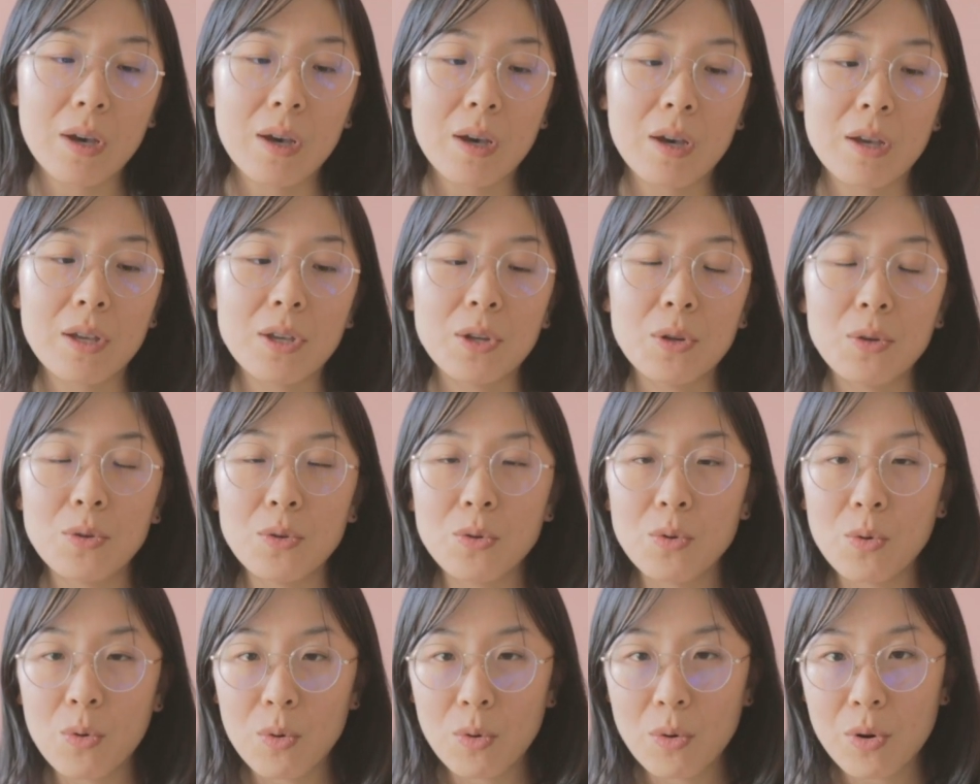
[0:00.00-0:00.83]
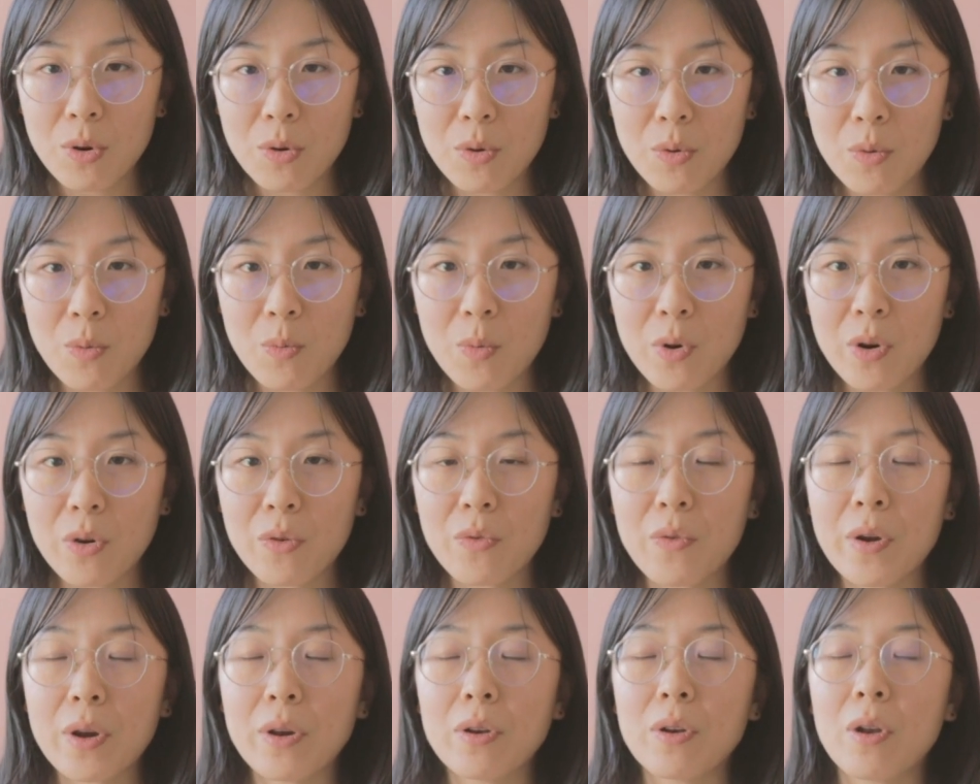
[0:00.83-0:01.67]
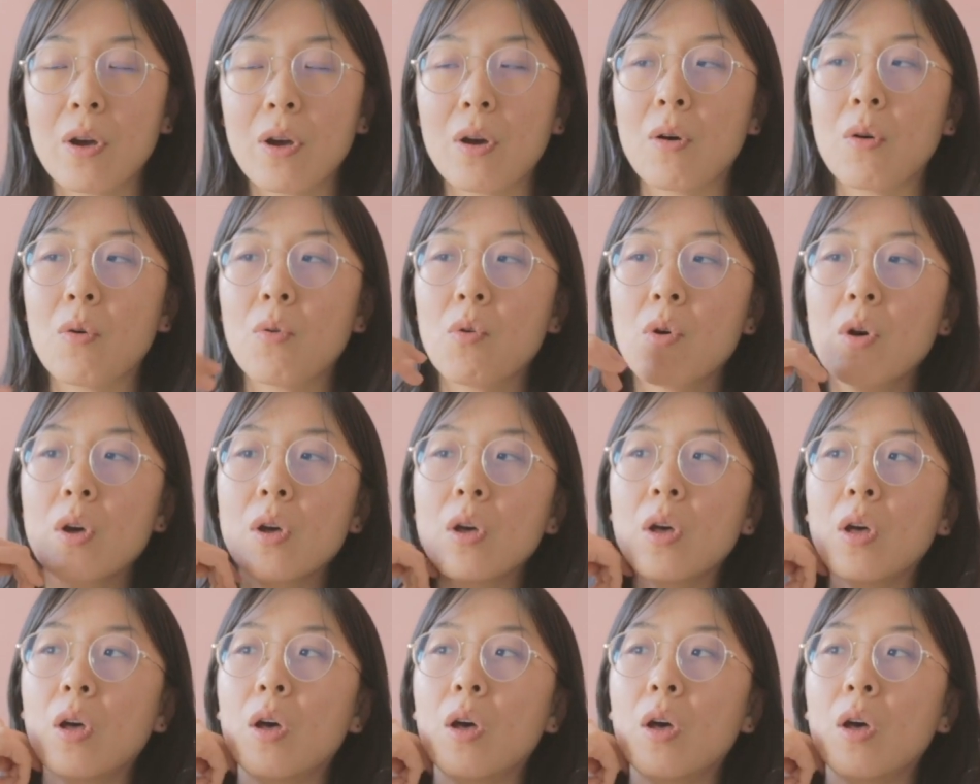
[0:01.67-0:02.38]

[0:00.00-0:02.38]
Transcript: uh, in your current work right now,